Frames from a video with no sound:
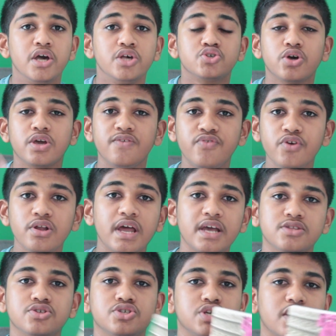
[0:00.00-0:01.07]
So if you would
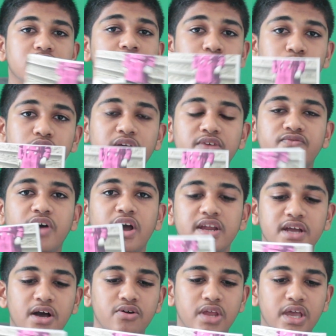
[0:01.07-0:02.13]
like to check the book and
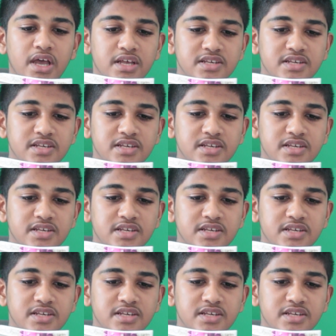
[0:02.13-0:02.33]
find out